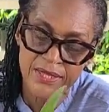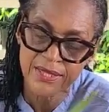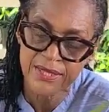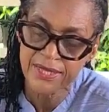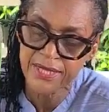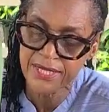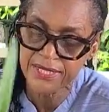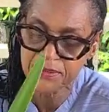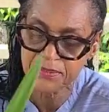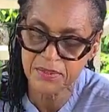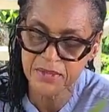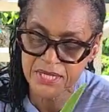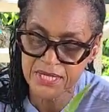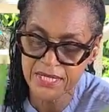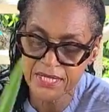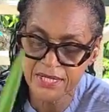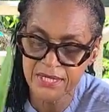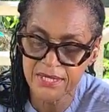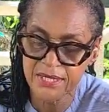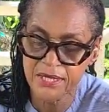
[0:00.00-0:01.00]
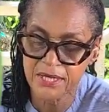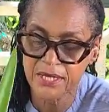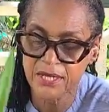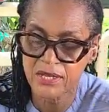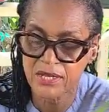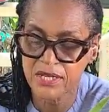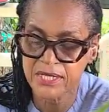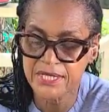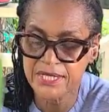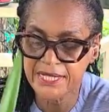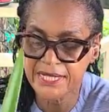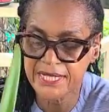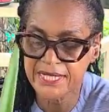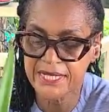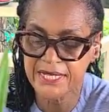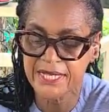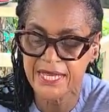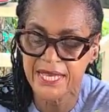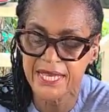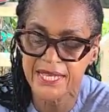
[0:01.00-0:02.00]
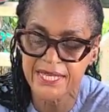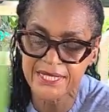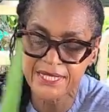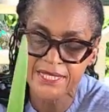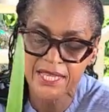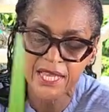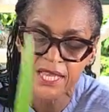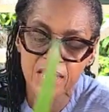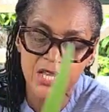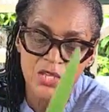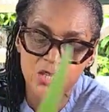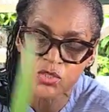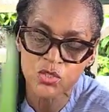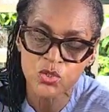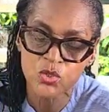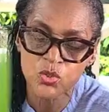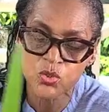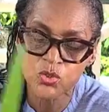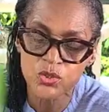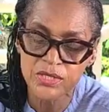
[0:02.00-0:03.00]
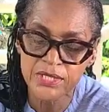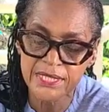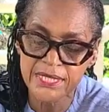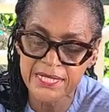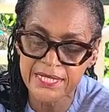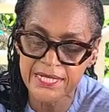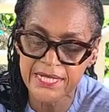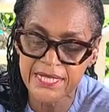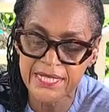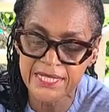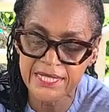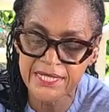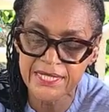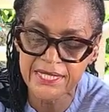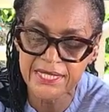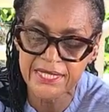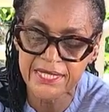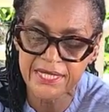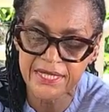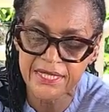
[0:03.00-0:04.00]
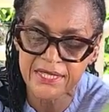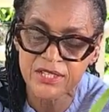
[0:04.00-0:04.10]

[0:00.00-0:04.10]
this particular container has 2 seedlings.